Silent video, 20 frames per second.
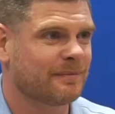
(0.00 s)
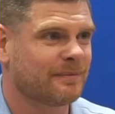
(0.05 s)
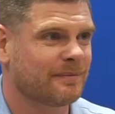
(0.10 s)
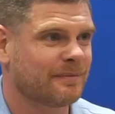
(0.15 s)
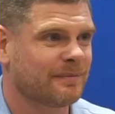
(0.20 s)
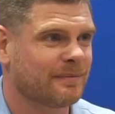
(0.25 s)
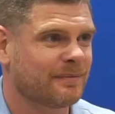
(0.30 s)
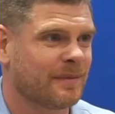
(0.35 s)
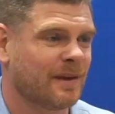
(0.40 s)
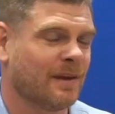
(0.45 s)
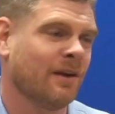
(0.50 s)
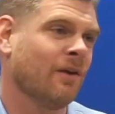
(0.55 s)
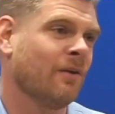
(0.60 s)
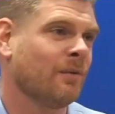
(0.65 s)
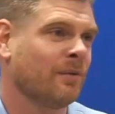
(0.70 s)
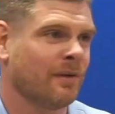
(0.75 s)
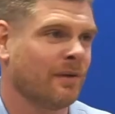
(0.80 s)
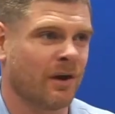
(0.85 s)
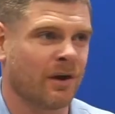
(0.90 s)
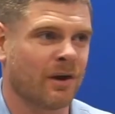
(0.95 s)
You know,
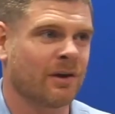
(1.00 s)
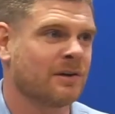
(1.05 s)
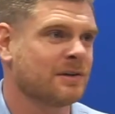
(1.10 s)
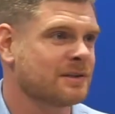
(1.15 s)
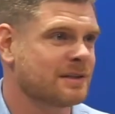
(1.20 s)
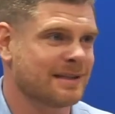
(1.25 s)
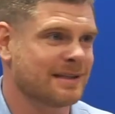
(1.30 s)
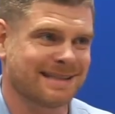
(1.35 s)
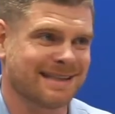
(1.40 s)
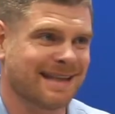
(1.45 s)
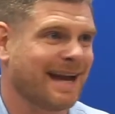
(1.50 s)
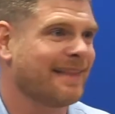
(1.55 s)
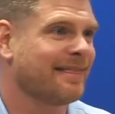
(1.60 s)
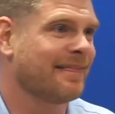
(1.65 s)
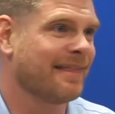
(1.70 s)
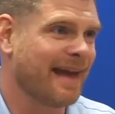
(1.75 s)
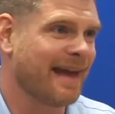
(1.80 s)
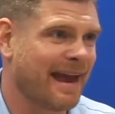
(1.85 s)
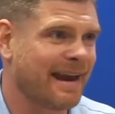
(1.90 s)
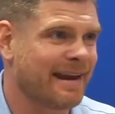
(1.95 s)
ours is not
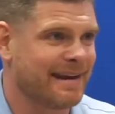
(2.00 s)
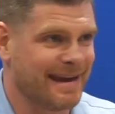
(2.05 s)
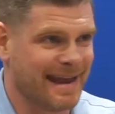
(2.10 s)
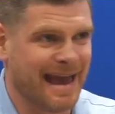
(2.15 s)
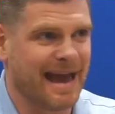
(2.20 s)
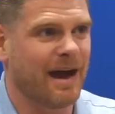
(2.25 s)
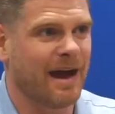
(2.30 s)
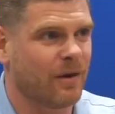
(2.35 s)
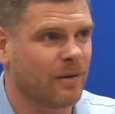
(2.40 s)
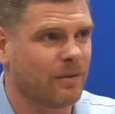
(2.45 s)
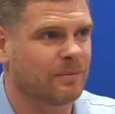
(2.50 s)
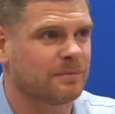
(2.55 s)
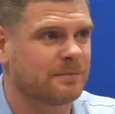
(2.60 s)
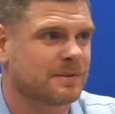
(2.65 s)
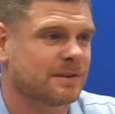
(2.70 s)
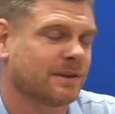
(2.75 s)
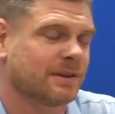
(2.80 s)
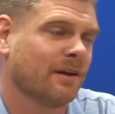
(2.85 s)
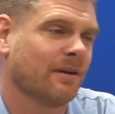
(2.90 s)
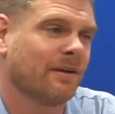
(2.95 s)
that now. No.
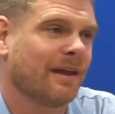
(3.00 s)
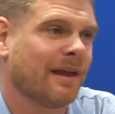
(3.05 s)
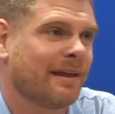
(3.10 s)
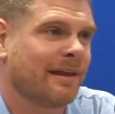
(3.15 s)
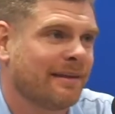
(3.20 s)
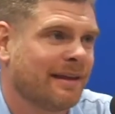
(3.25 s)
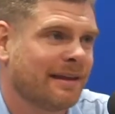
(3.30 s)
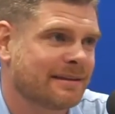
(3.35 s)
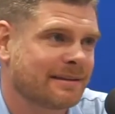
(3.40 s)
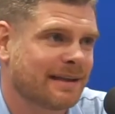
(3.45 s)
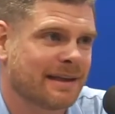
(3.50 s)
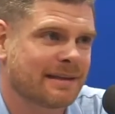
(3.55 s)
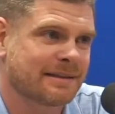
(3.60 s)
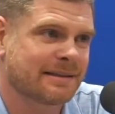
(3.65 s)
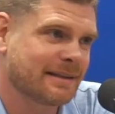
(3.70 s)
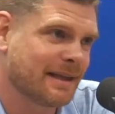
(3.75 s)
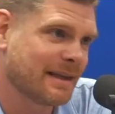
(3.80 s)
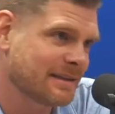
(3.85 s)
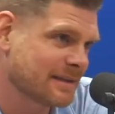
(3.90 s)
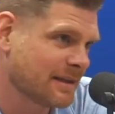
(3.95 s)
So that
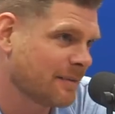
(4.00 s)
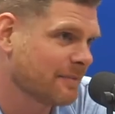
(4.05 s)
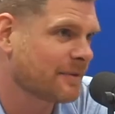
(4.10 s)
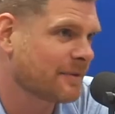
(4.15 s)
says something.